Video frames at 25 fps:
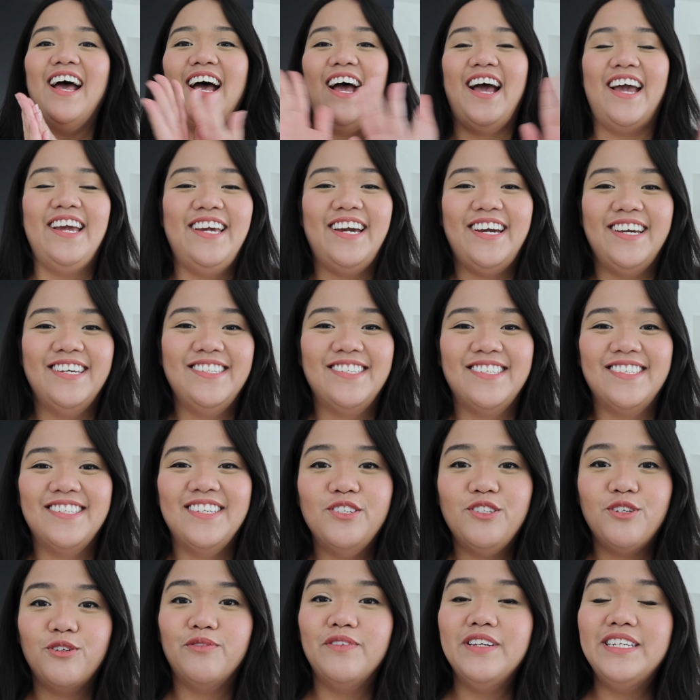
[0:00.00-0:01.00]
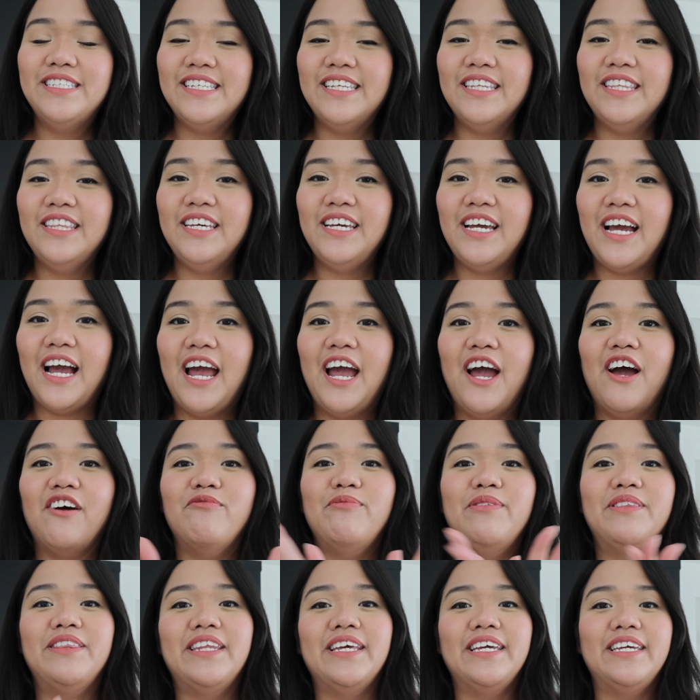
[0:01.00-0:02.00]
Hi guys! So recently I have
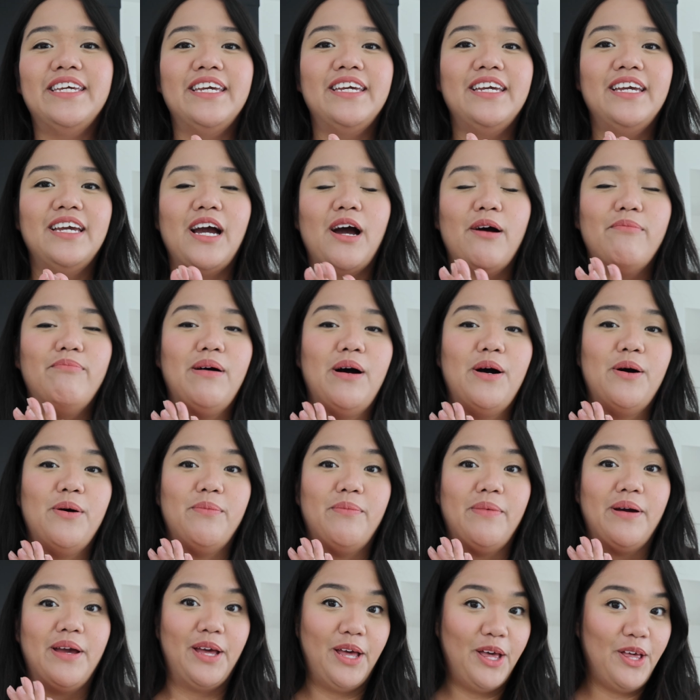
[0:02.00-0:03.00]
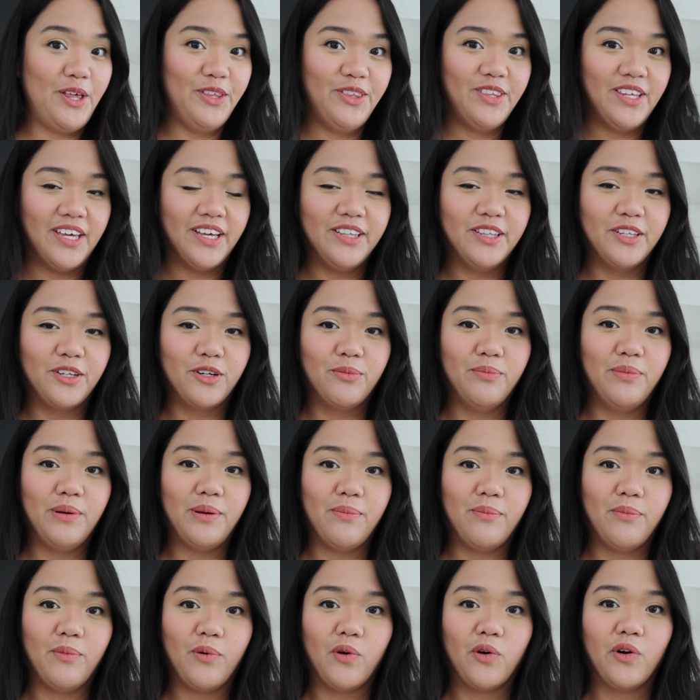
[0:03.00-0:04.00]
been thinking about my health a little
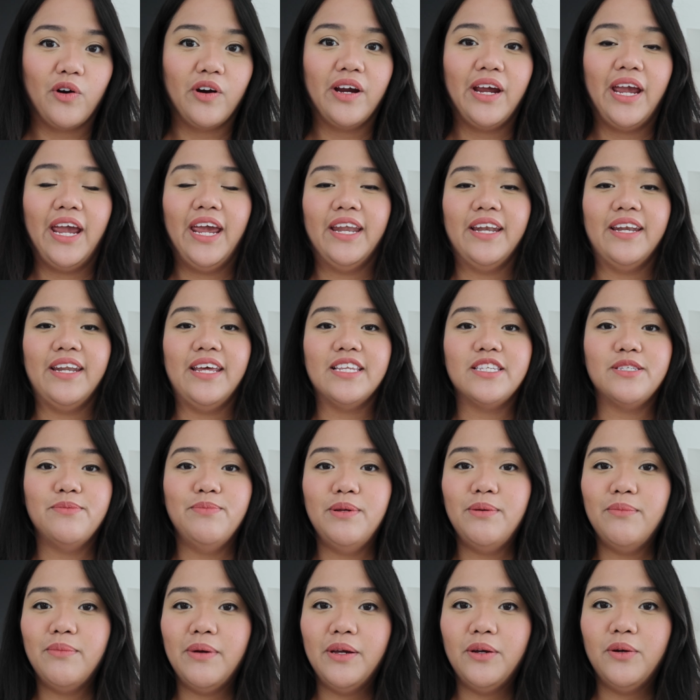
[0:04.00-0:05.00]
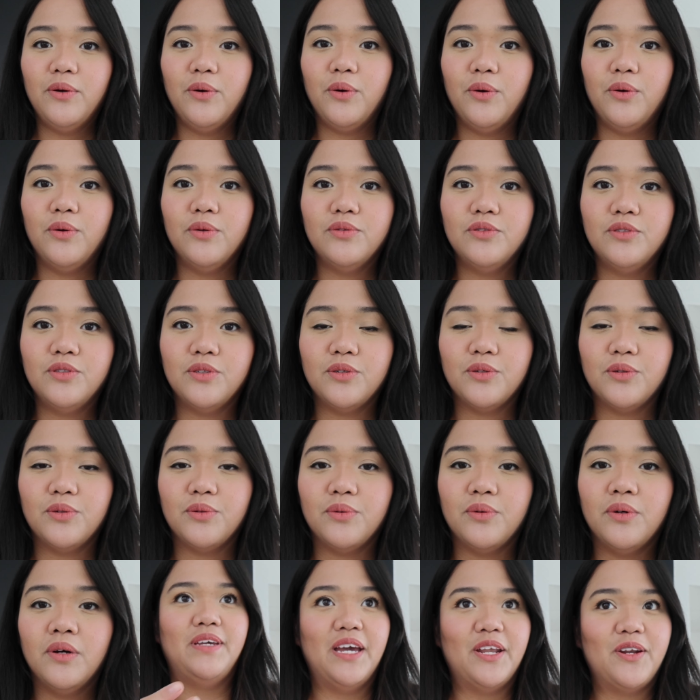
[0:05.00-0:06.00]
bit more, and it's been my goal
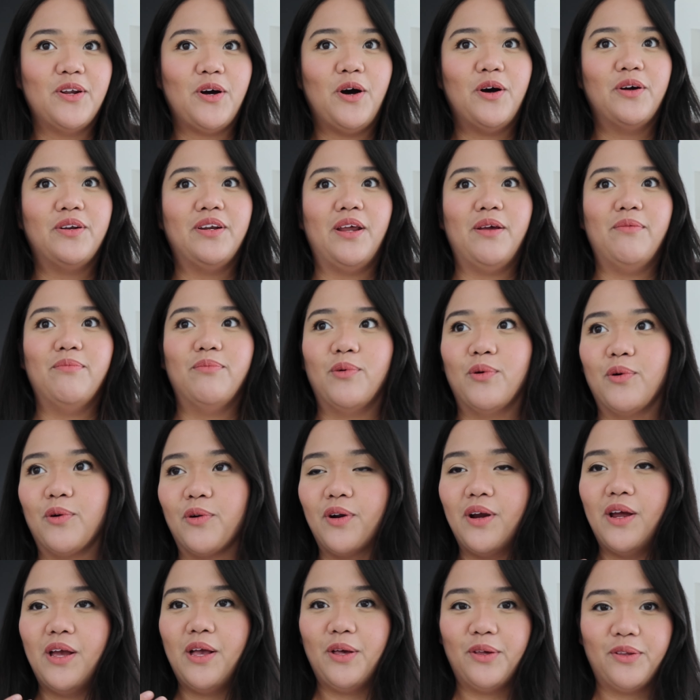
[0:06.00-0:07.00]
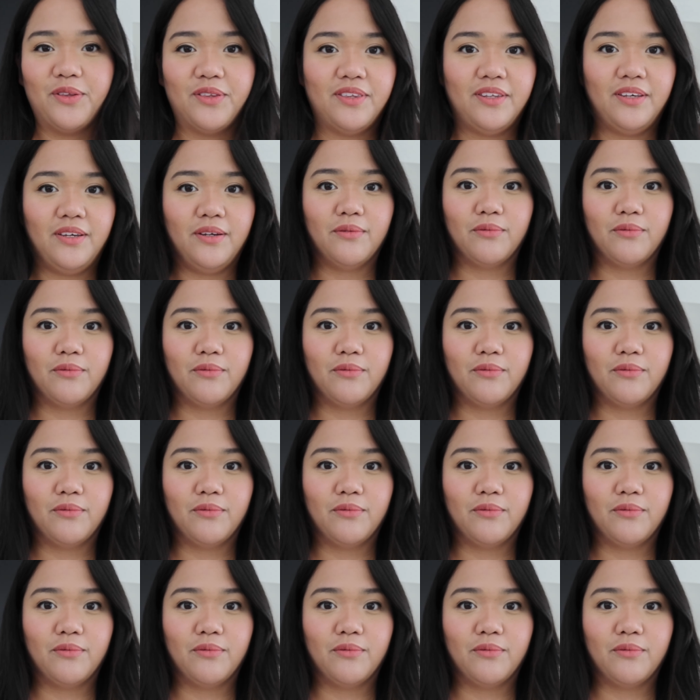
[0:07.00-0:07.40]
to get on a more healthy